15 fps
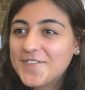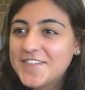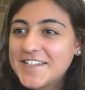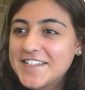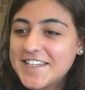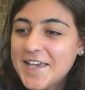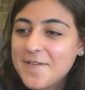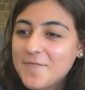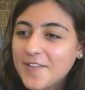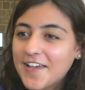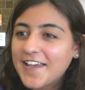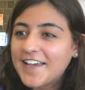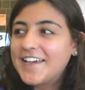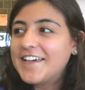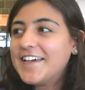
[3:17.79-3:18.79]
the same
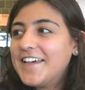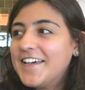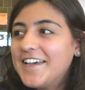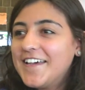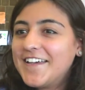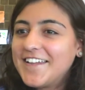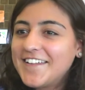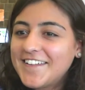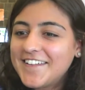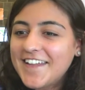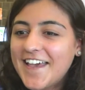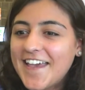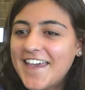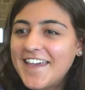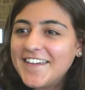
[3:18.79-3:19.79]
like
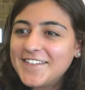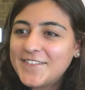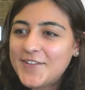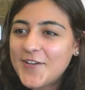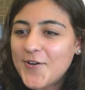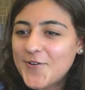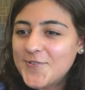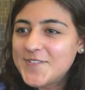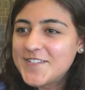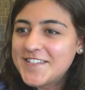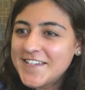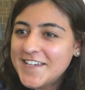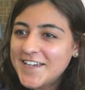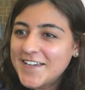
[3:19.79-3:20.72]
light dose,